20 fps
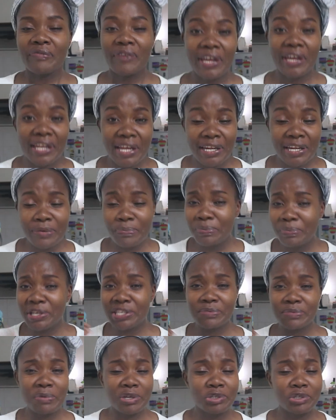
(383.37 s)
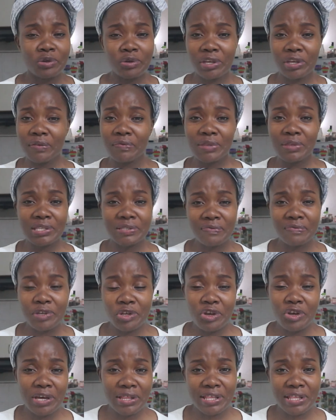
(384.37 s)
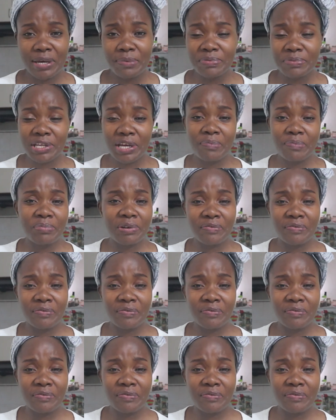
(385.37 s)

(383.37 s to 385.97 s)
Finally, please make sure you give this video a thumbs up,